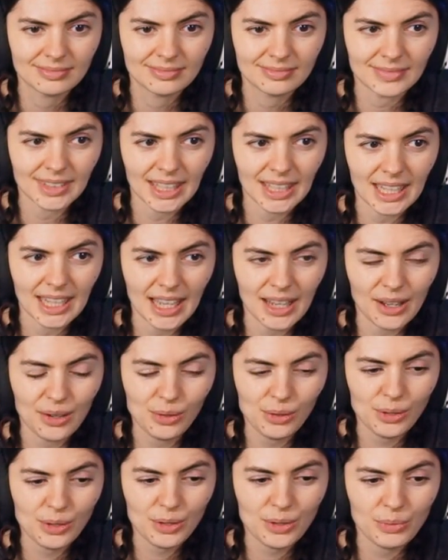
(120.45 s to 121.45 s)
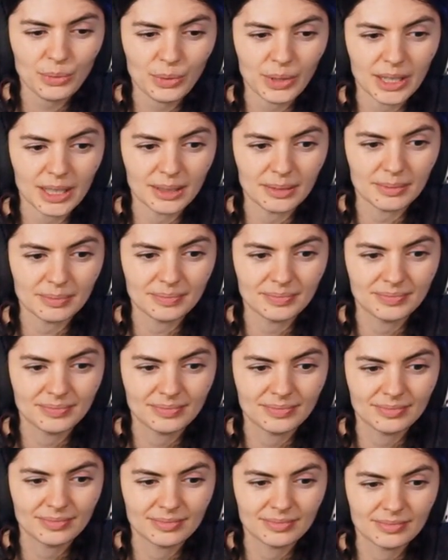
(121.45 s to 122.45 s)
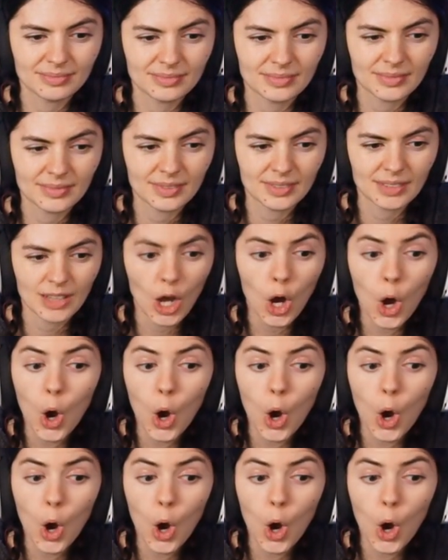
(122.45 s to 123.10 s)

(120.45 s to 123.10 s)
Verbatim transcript: That the outer is Casa Serenno, the former